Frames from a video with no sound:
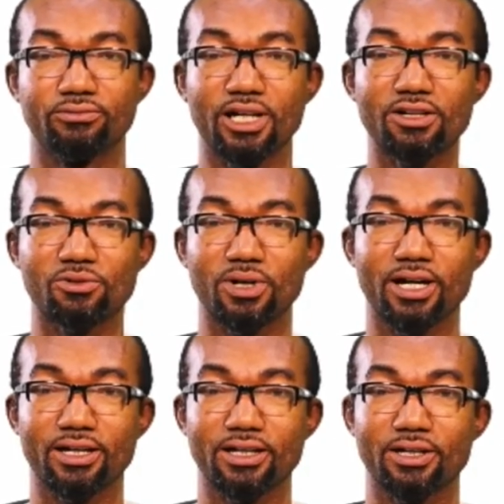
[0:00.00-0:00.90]
That is
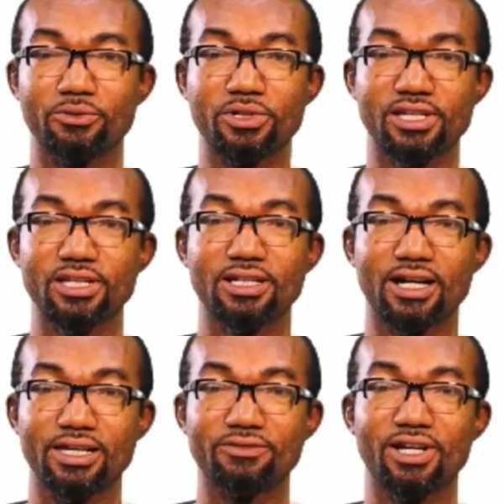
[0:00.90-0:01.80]
why we say
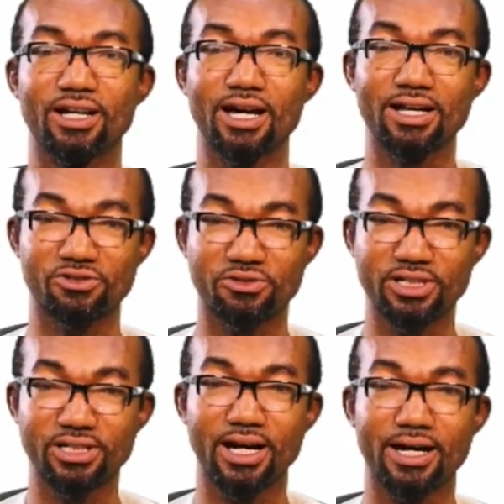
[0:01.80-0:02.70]
that if the last
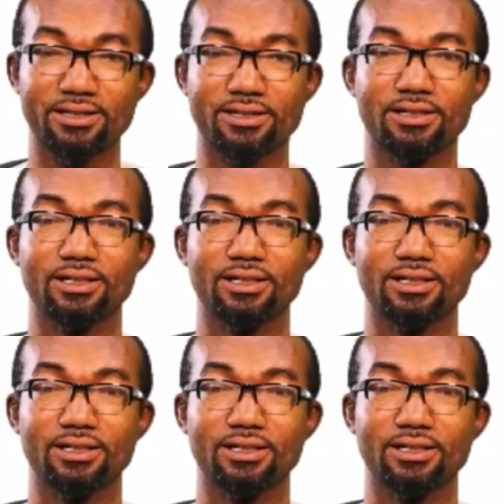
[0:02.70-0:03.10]
tree dies,